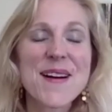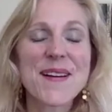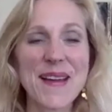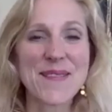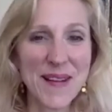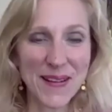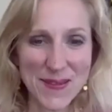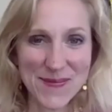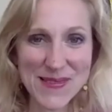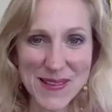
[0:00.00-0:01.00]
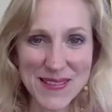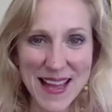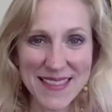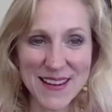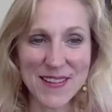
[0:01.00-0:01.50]
Okay. Welcome. So
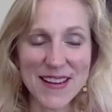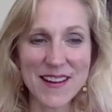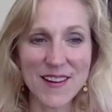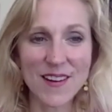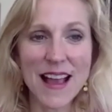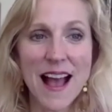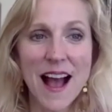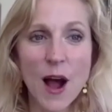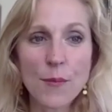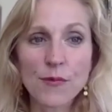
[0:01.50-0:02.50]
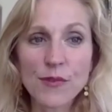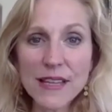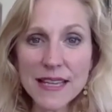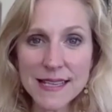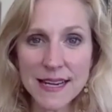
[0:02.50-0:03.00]
glad that you're here. I'm
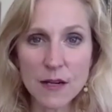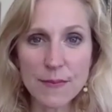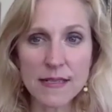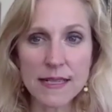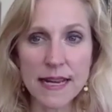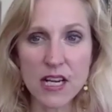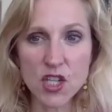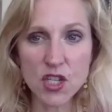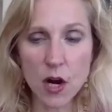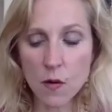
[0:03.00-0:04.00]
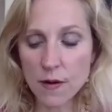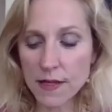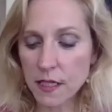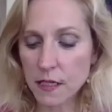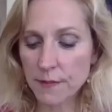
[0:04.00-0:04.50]
really excited about today's show.
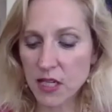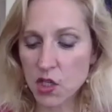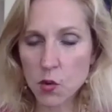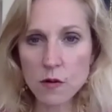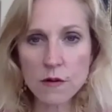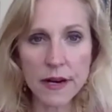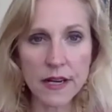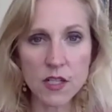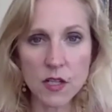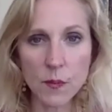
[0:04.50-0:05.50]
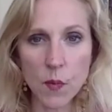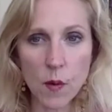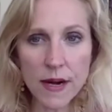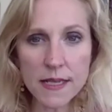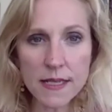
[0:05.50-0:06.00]
It's going to be short and to the
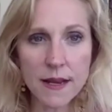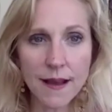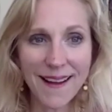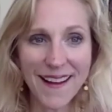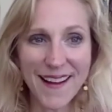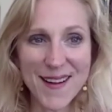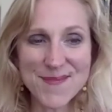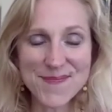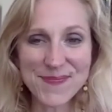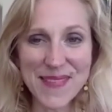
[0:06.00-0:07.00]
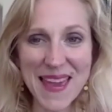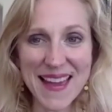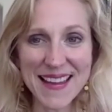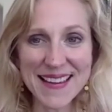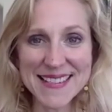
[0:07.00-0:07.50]
point. Um,
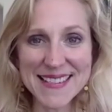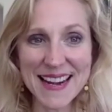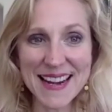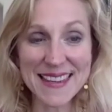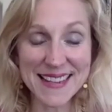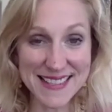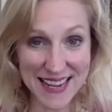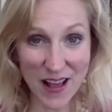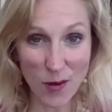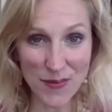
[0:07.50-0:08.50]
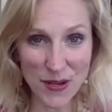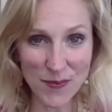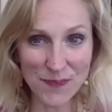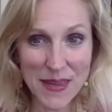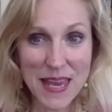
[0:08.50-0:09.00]
and, and I think it's going to help you.
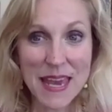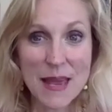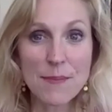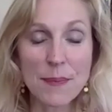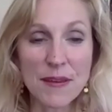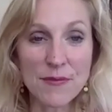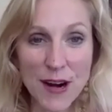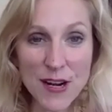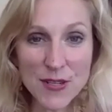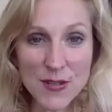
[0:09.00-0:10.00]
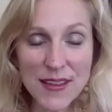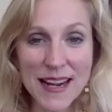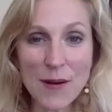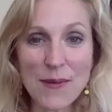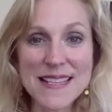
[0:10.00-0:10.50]
But before I do
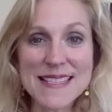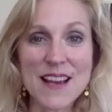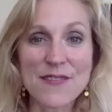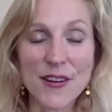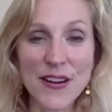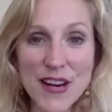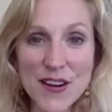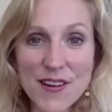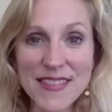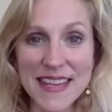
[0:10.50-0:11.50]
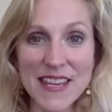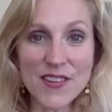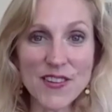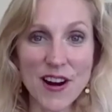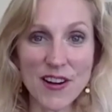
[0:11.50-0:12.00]
that, I want to say, you're here at the Heal
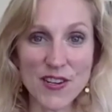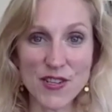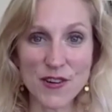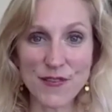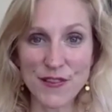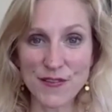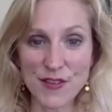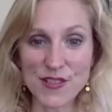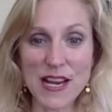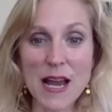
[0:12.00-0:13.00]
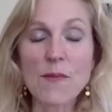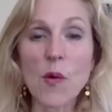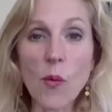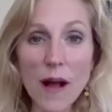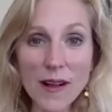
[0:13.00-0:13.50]
Your Hunger Show for the first time,
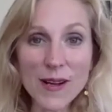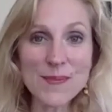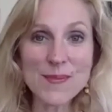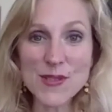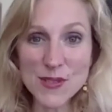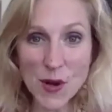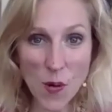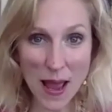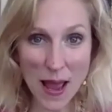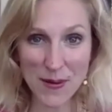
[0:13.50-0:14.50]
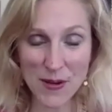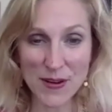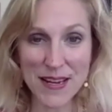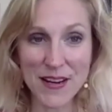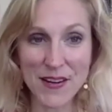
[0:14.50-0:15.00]
welcome. So happy you're
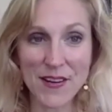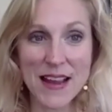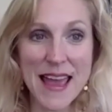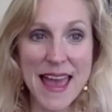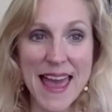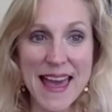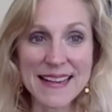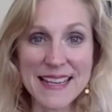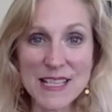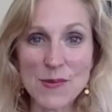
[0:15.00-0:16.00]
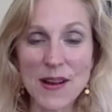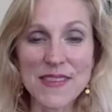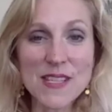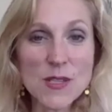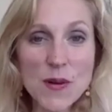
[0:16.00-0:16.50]
here. And guess what?
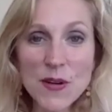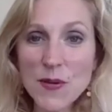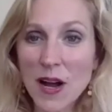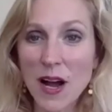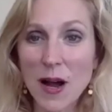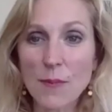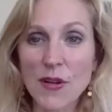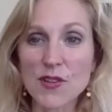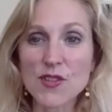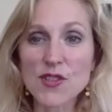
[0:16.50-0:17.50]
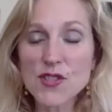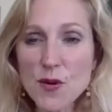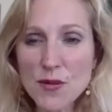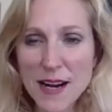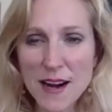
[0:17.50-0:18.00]
This is where you come when you're
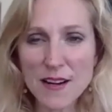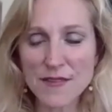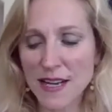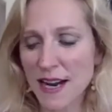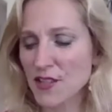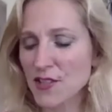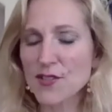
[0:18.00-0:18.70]
so tired of diets.